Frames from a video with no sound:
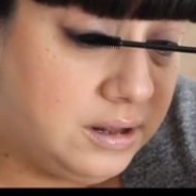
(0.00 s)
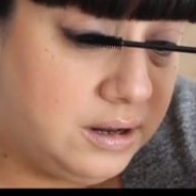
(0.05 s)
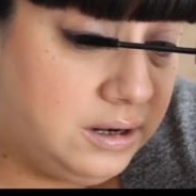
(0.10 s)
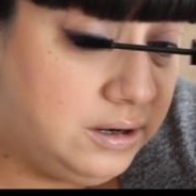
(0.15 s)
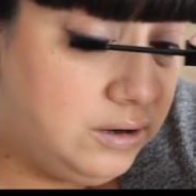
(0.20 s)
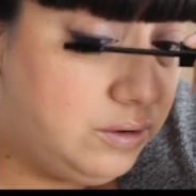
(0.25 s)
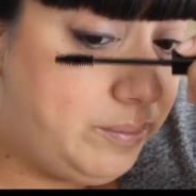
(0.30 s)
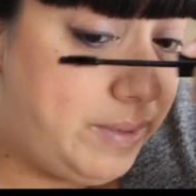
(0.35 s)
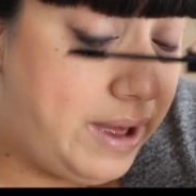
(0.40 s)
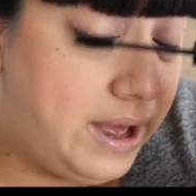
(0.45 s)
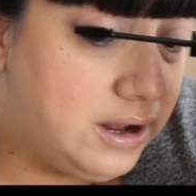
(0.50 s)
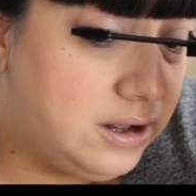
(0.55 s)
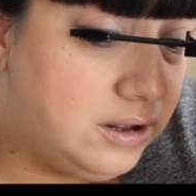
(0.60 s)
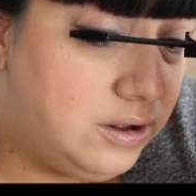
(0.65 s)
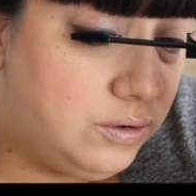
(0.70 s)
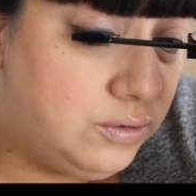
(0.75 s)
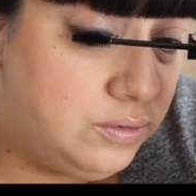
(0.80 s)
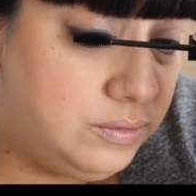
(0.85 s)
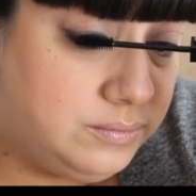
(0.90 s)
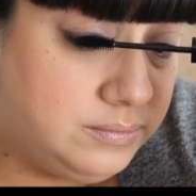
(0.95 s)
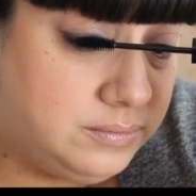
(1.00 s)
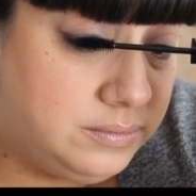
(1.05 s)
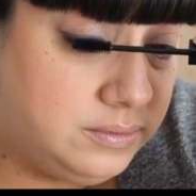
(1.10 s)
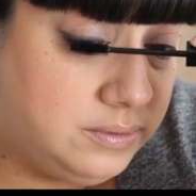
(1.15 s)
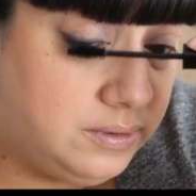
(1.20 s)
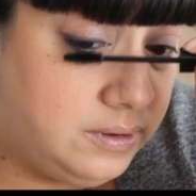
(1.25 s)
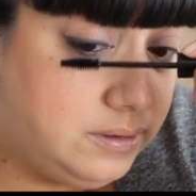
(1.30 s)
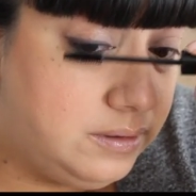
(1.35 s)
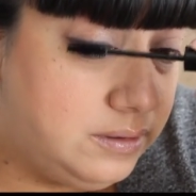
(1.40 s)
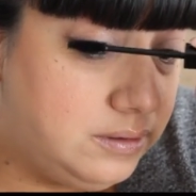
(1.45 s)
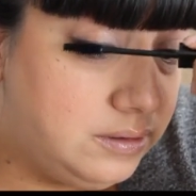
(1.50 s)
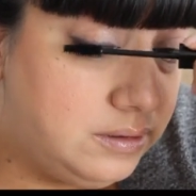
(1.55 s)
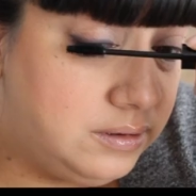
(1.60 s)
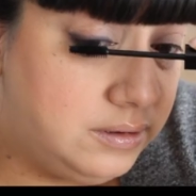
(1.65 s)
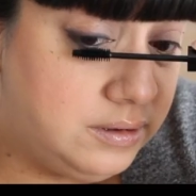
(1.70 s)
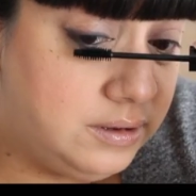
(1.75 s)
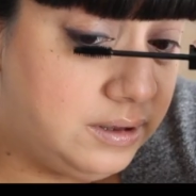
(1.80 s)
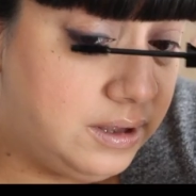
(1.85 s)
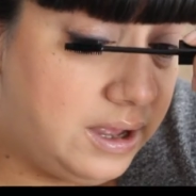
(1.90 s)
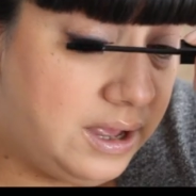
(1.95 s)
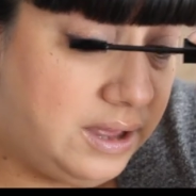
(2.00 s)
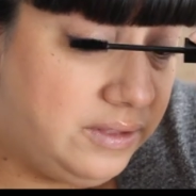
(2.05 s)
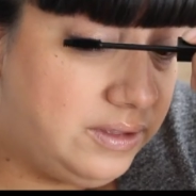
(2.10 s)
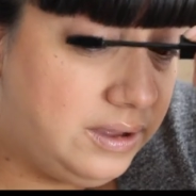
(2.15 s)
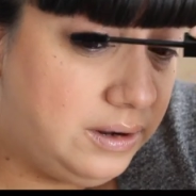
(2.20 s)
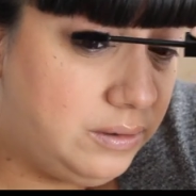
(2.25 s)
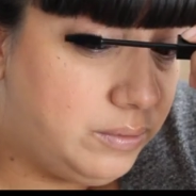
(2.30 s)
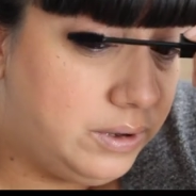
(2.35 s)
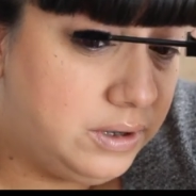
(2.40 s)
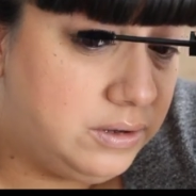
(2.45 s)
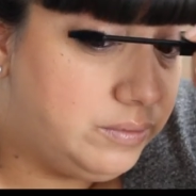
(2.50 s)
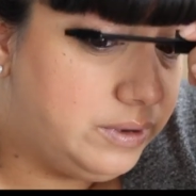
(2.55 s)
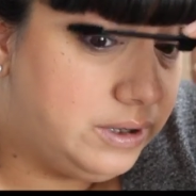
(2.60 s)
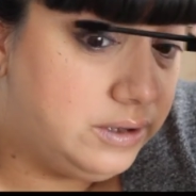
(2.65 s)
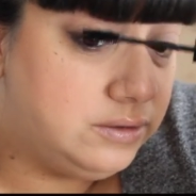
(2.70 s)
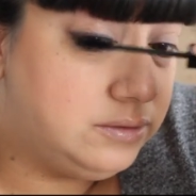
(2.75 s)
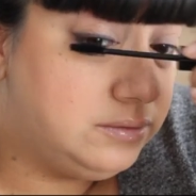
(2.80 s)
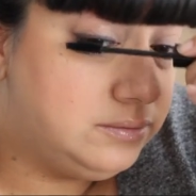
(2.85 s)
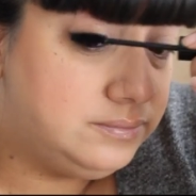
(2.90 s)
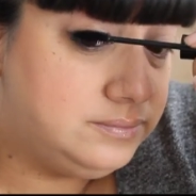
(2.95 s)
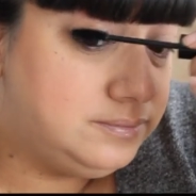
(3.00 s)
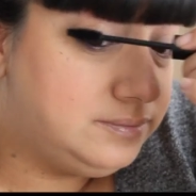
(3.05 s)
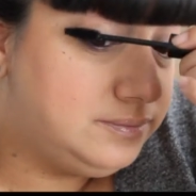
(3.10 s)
Little back comb. And then wiggle wiggle.